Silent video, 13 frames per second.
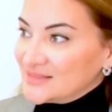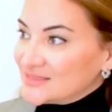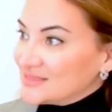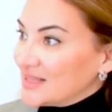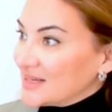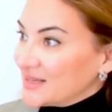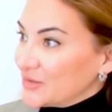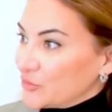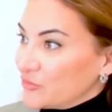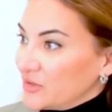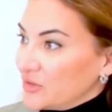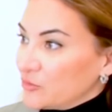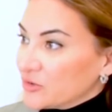it's not gonna
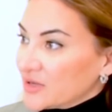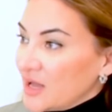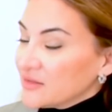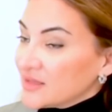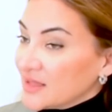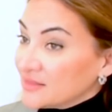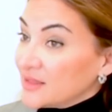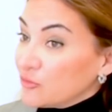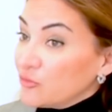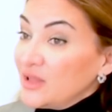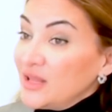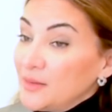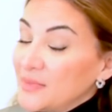really work out. And they
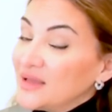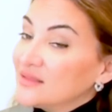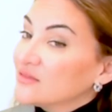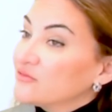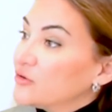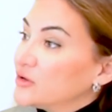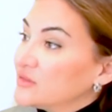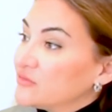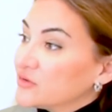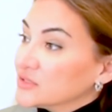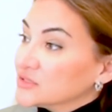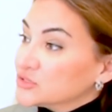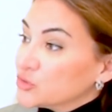really made it very
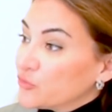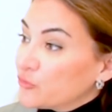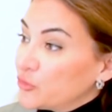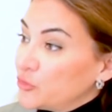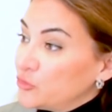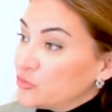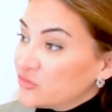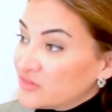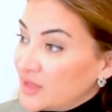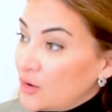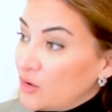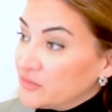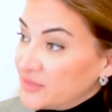difficult. So for you to
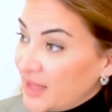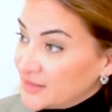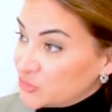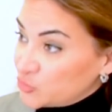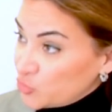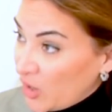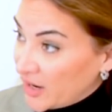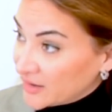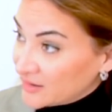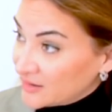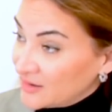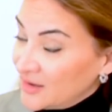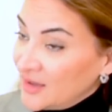stay on that
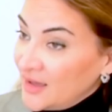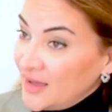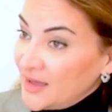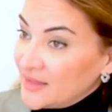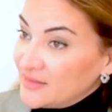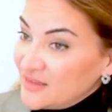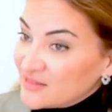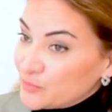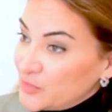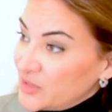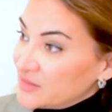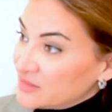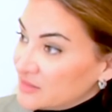track, they
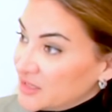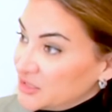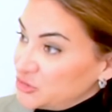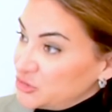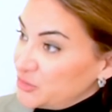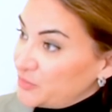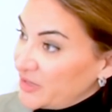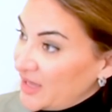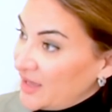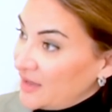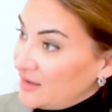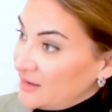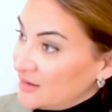split the G P
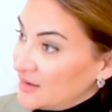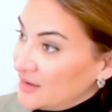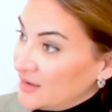A,